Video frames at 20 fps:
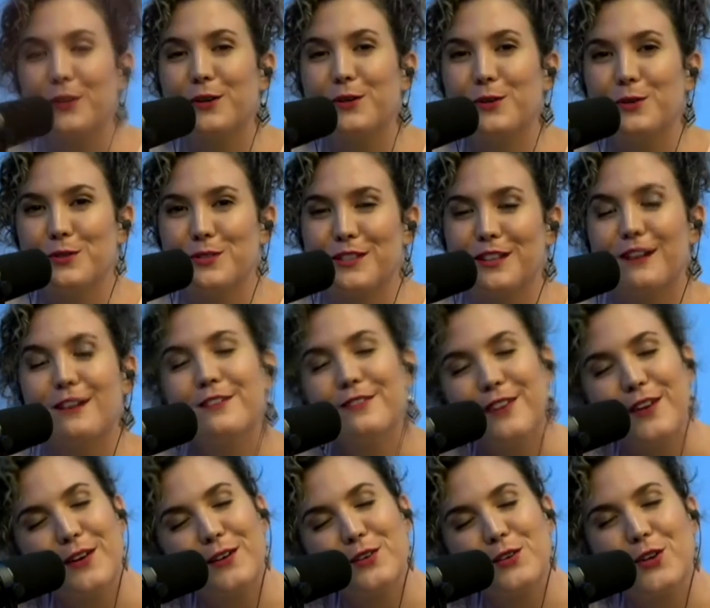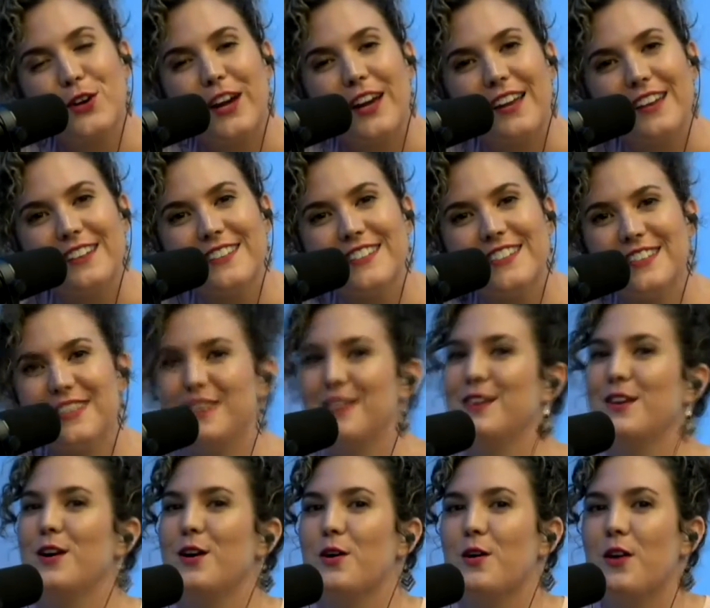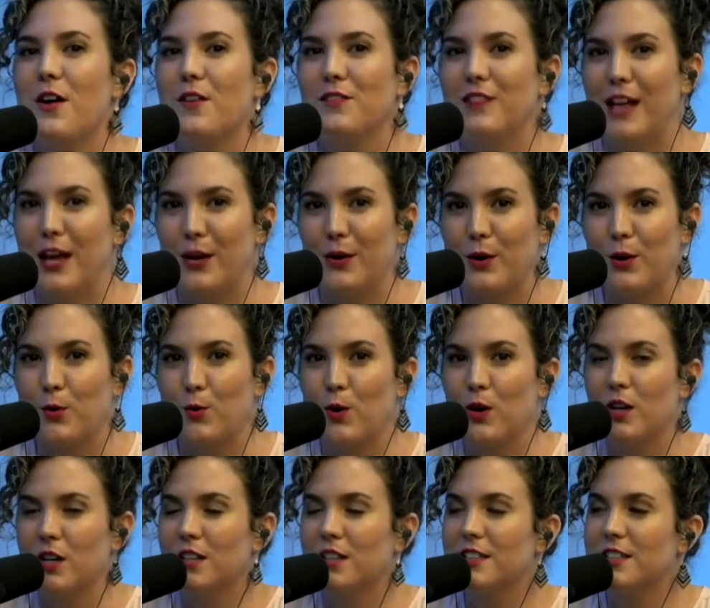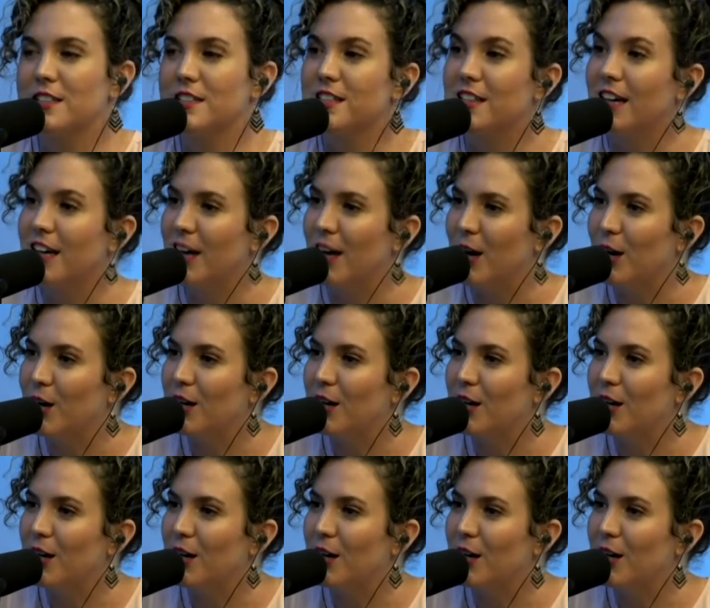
with Eric Holtzclaw, founder and CEO of Laddering Works.